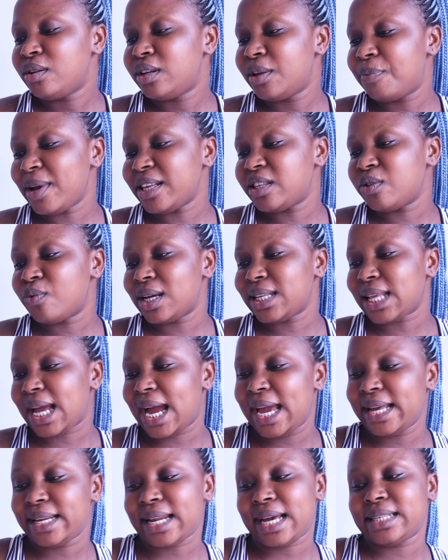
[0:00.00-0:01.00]
The person went
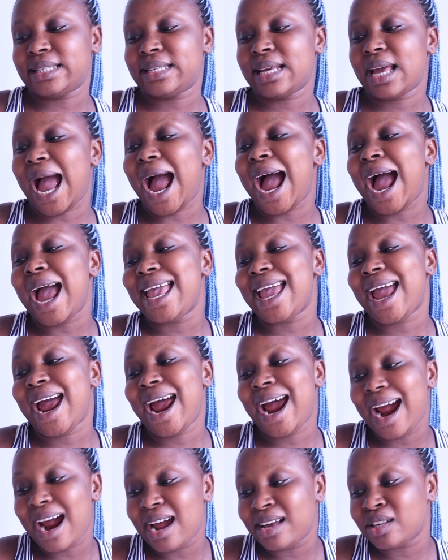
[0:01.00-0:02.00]
ahead and said,
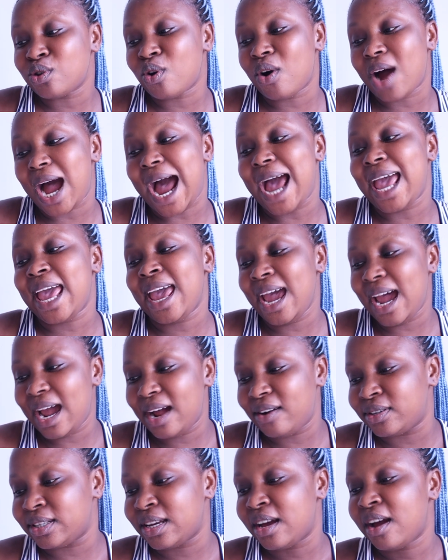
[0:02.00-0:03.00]
I
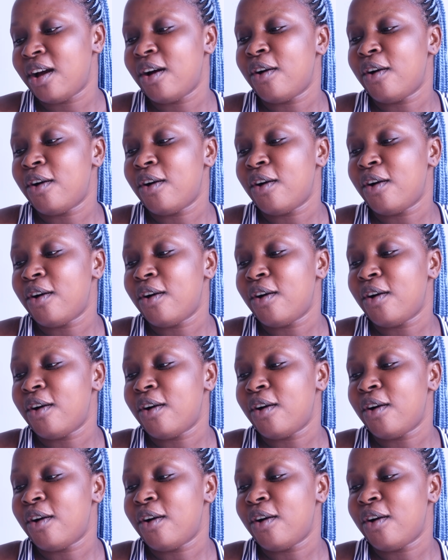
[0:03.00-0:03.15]
heard